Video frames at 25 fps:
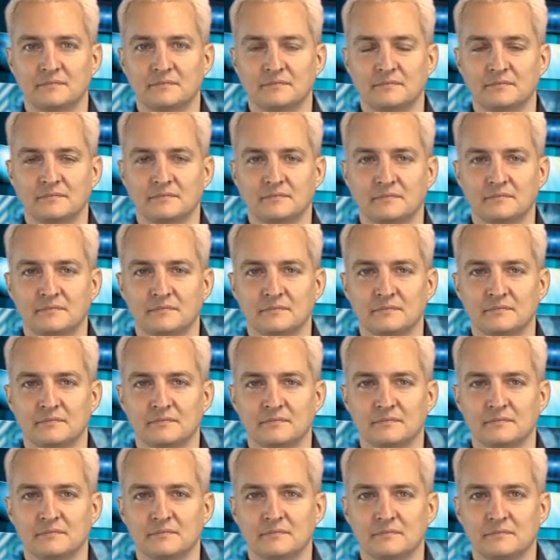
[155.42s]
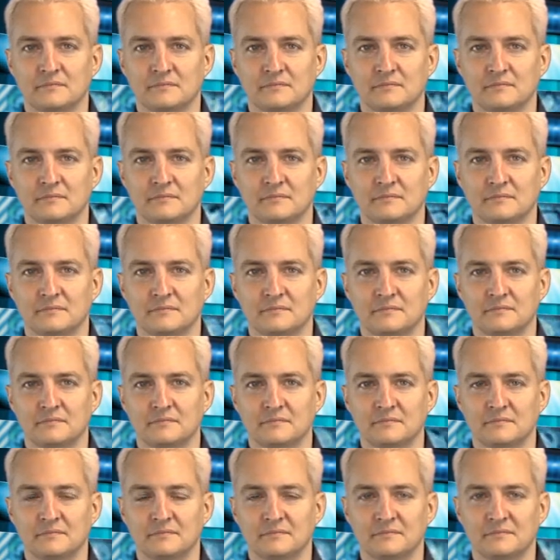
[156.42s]

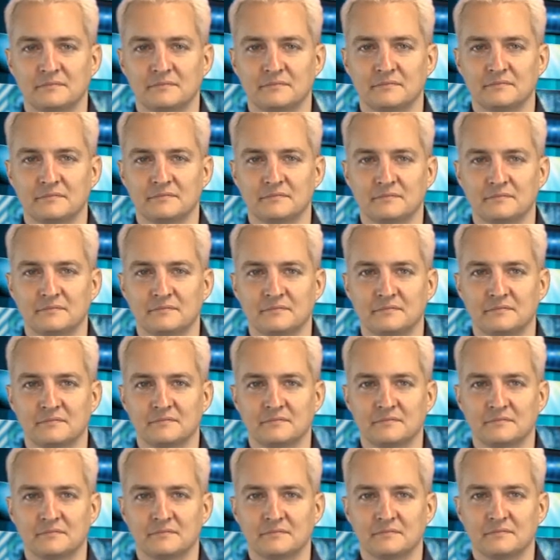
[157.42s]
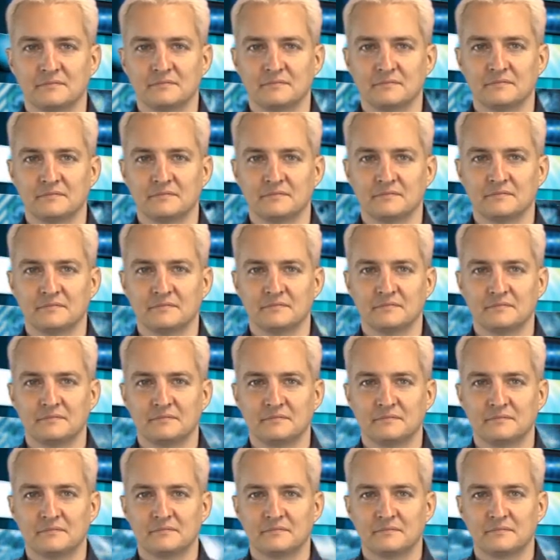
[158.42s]

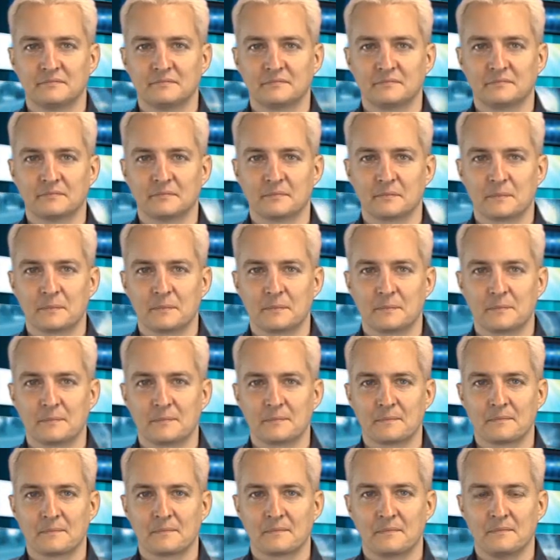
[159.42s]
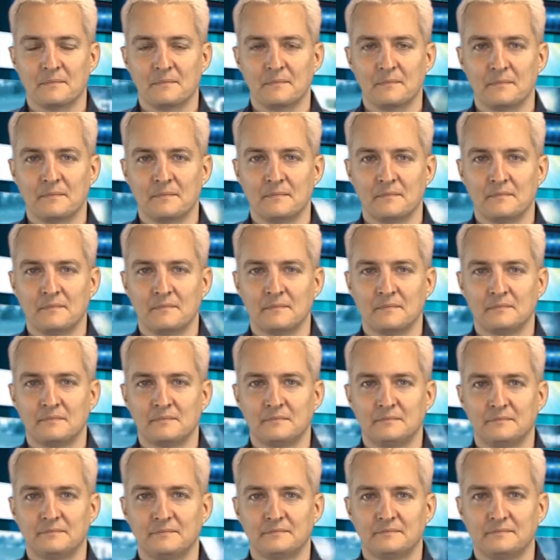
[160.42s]

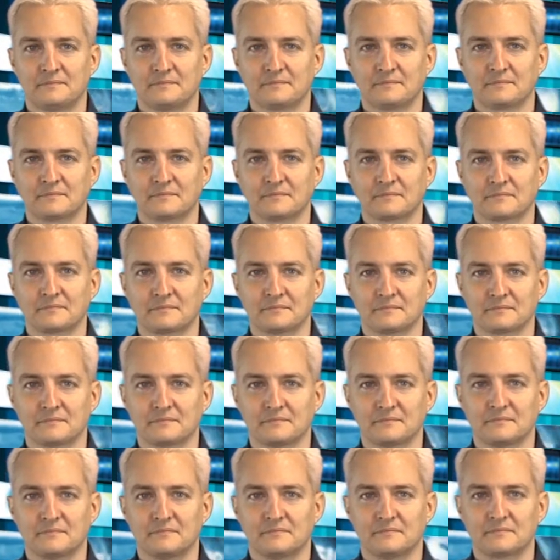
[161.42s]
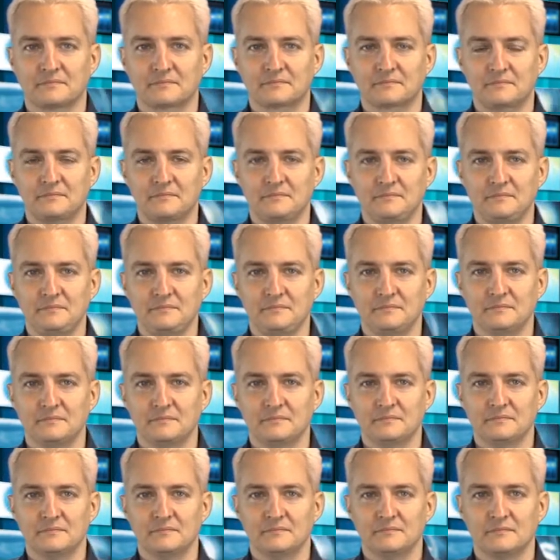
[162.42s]
[no speech]